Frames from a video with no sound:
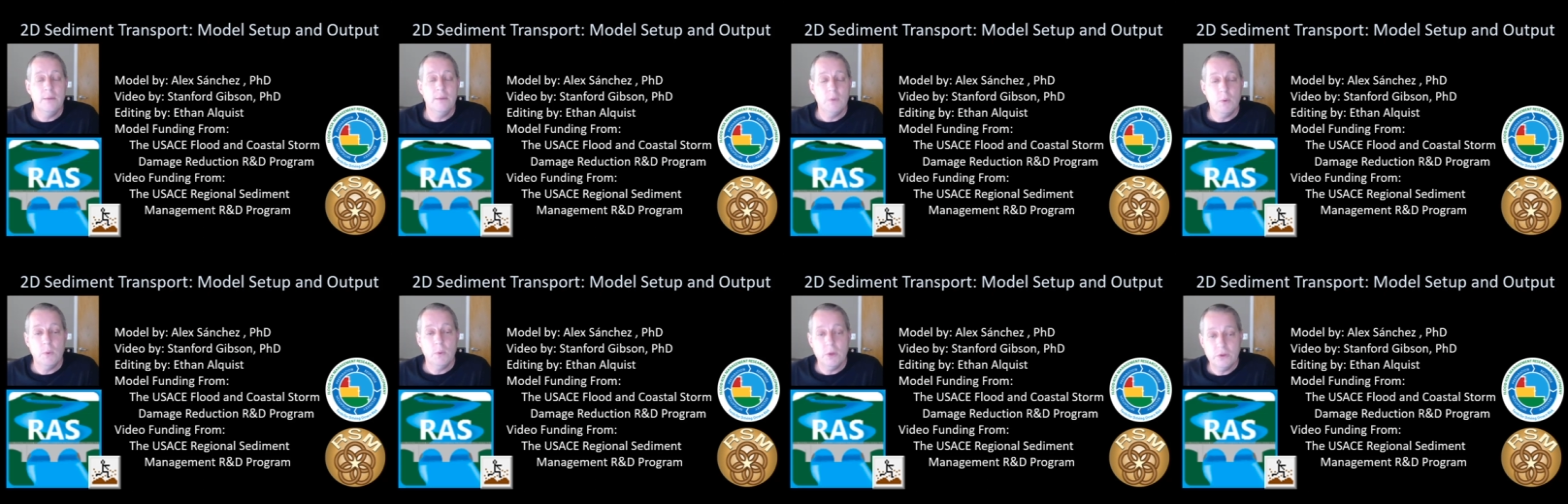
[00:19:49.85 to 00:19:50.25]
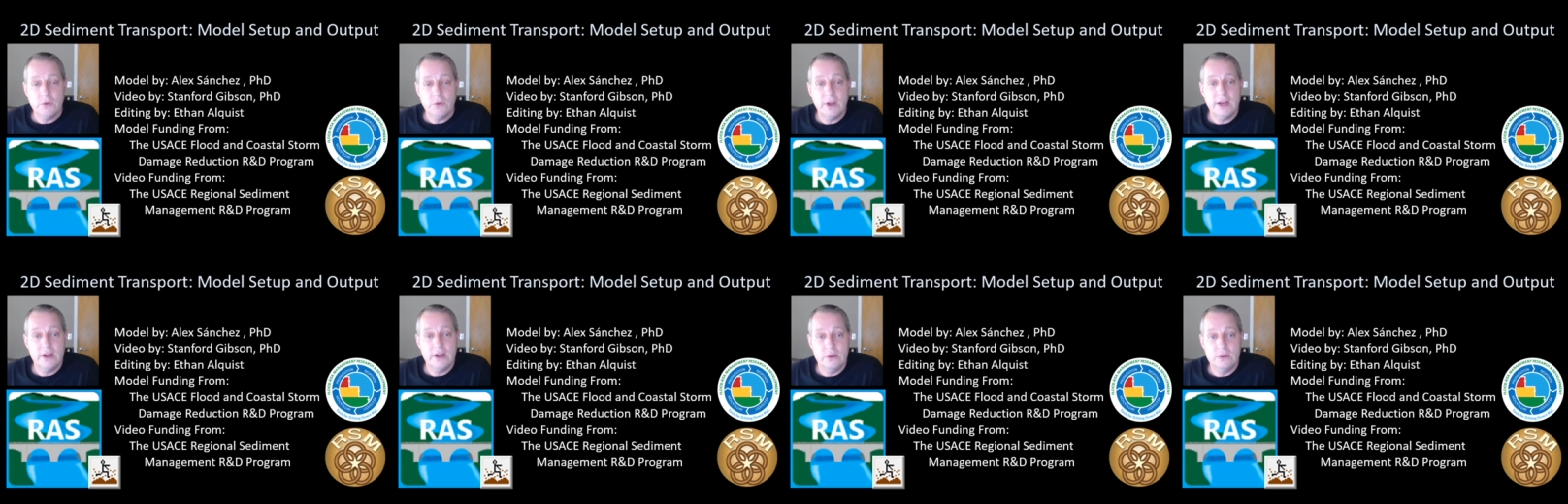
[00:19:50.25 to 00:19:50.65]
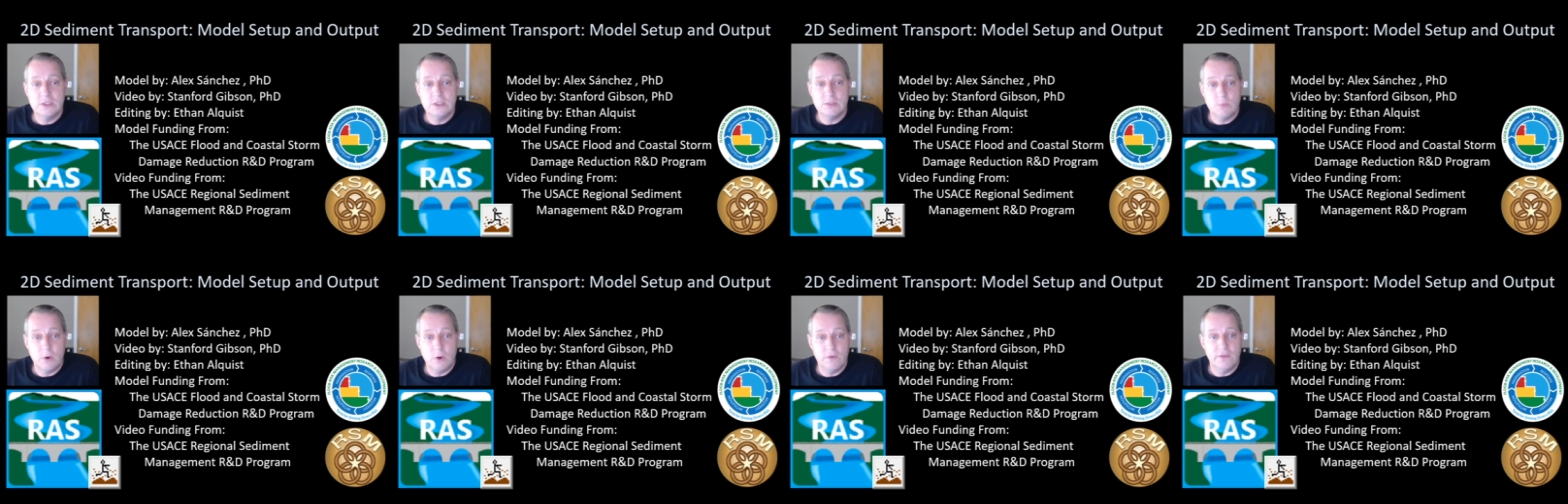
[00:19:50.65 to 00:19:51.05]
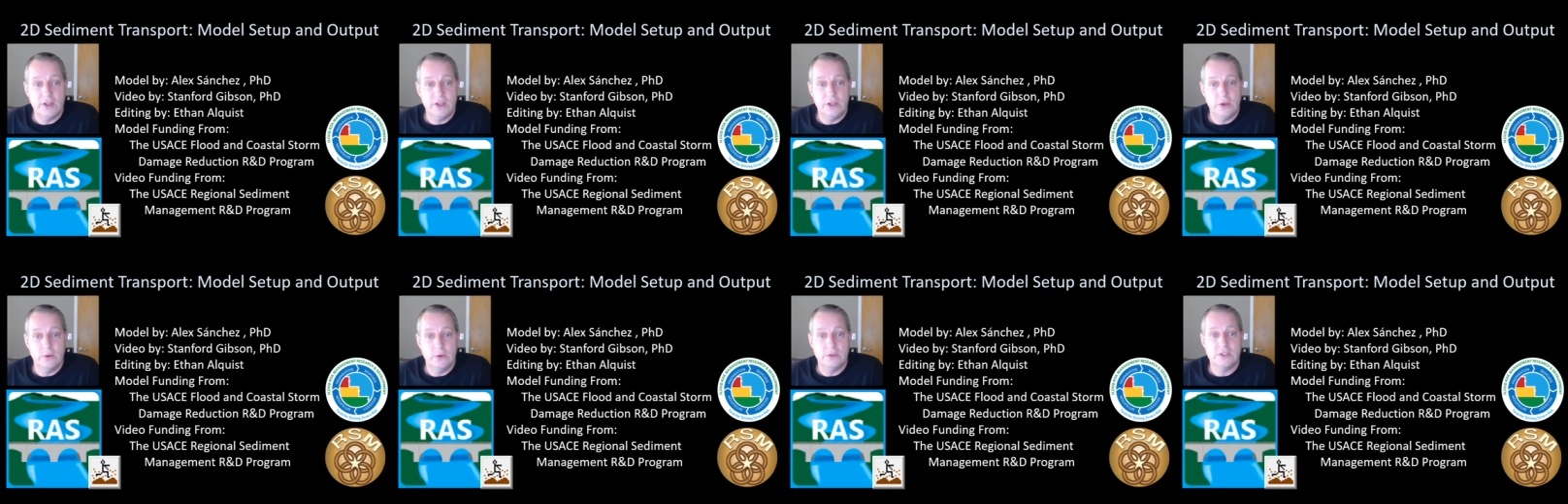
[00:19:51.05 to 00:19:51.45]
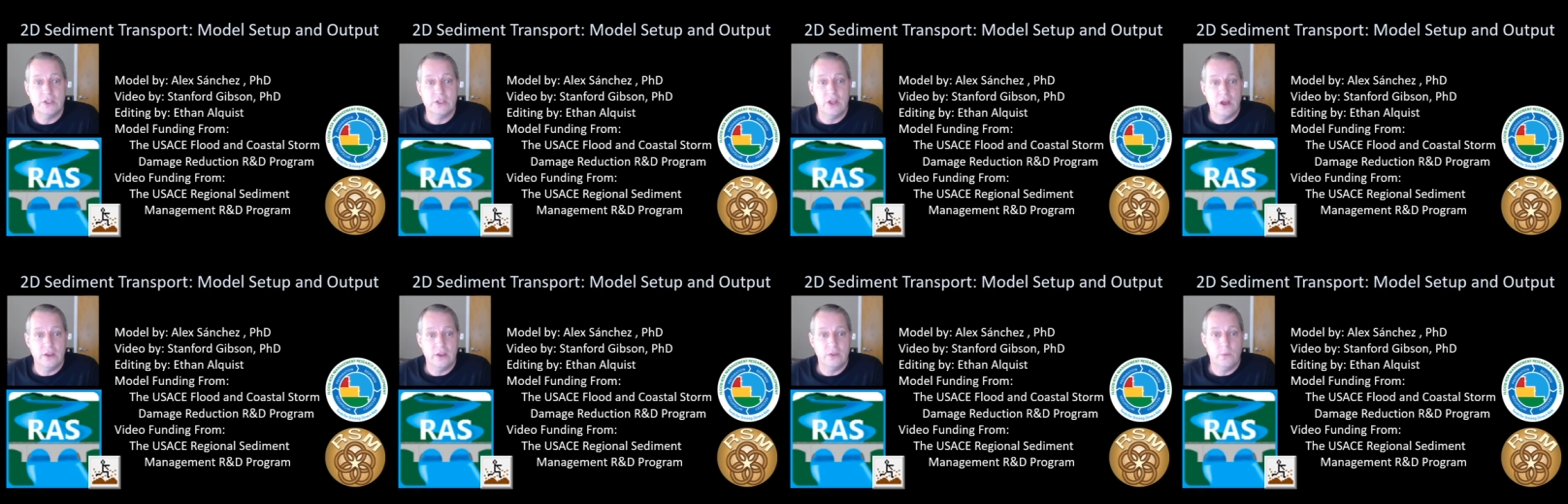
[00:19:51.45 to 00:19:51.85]
But we'll try to do some more videos
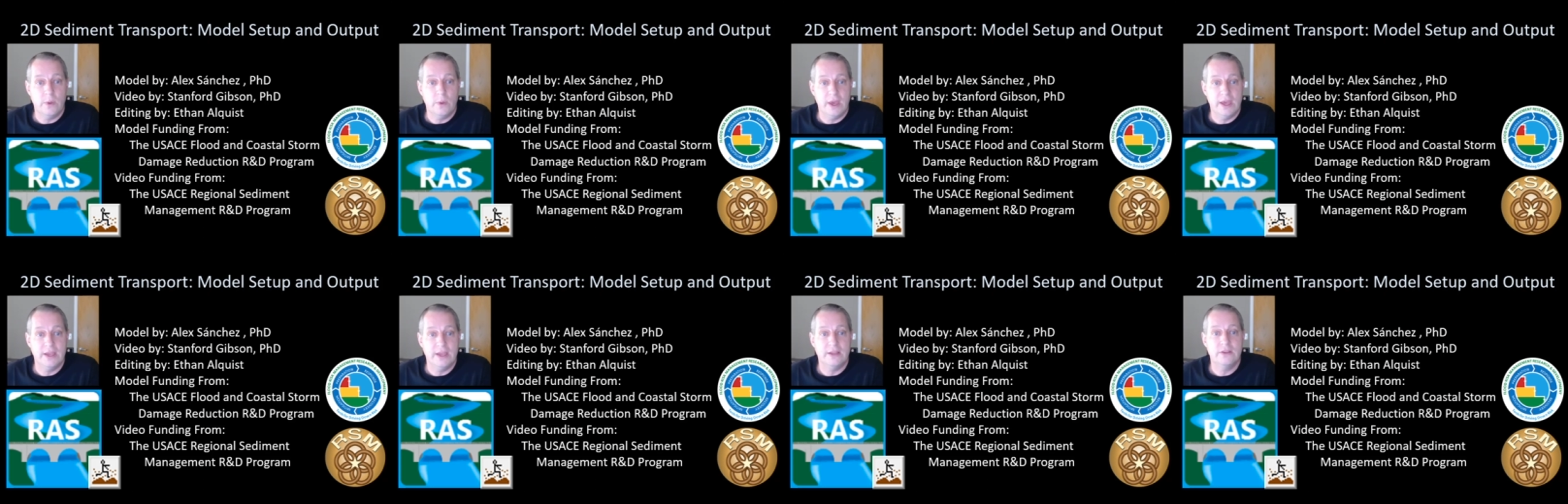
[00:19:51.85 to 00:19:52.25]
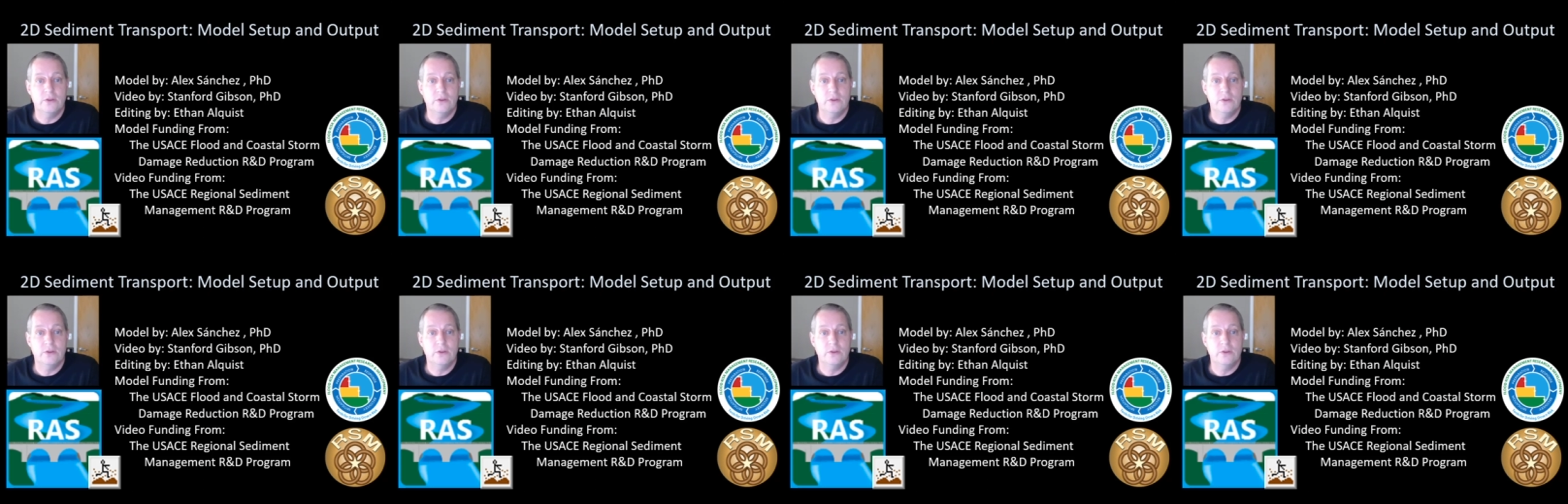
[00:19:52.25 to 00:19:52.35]
along the way